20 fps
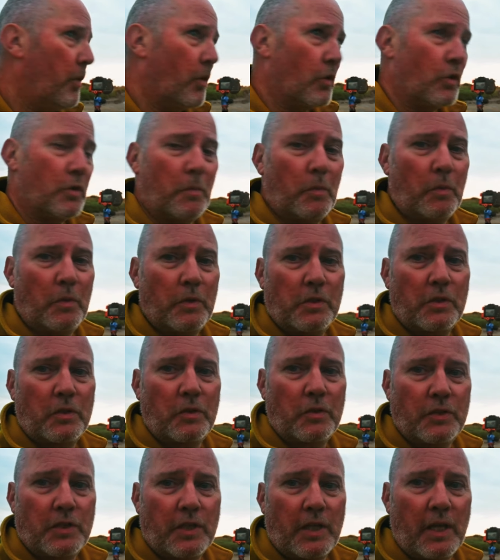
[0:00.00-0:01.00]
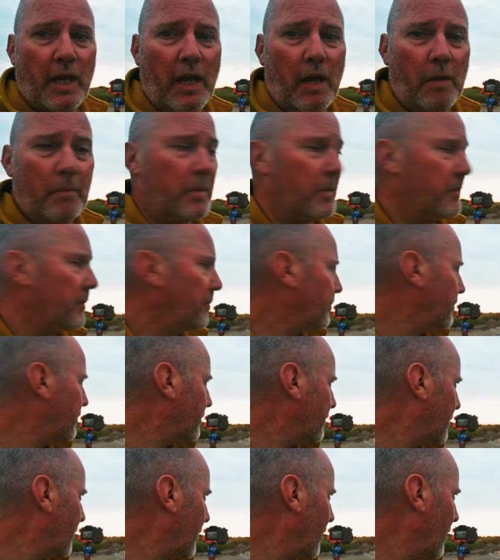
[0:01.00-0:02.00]
possible, it's good to get up.
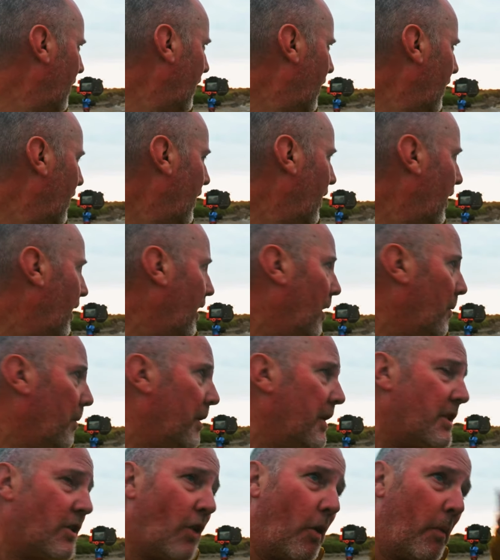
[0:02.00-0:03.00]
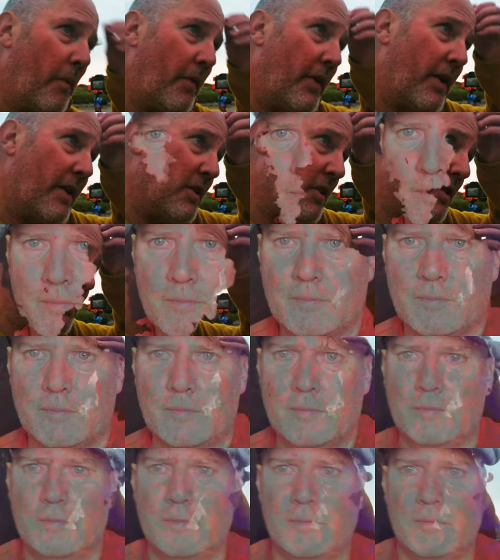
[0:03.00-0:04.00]
Um, this time of year is not so
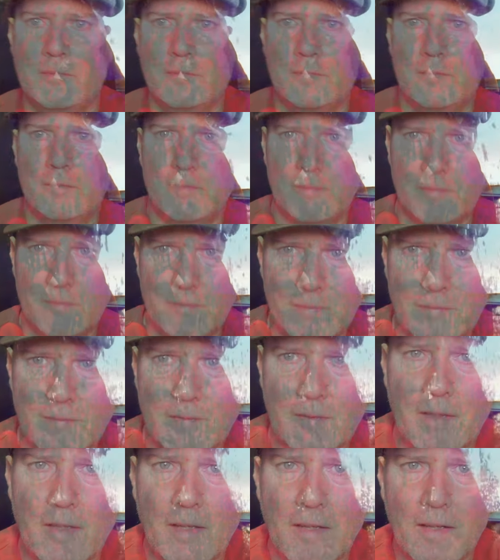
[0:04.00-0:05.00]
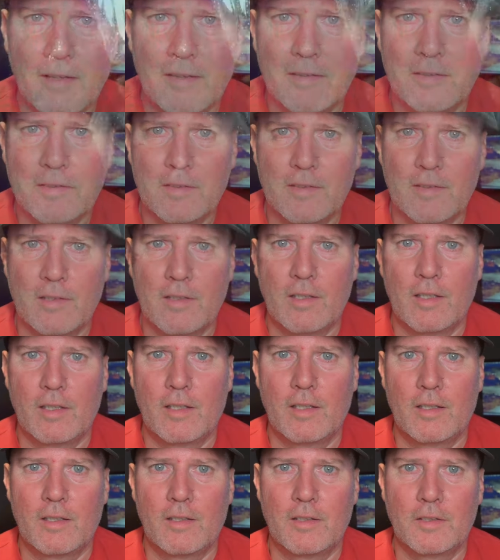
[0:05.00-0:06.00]
bad. I mean, we are now starting.
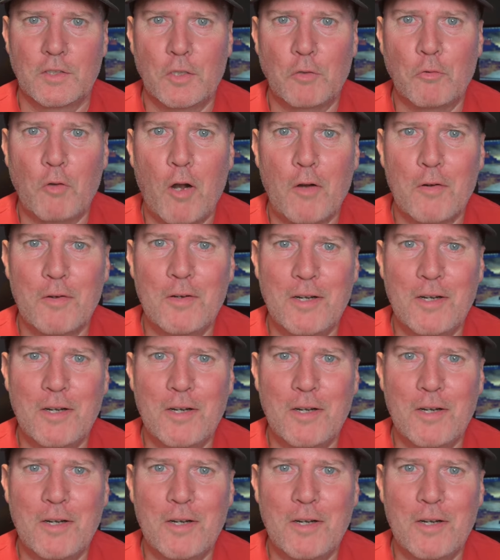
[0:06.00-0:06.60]
So rather,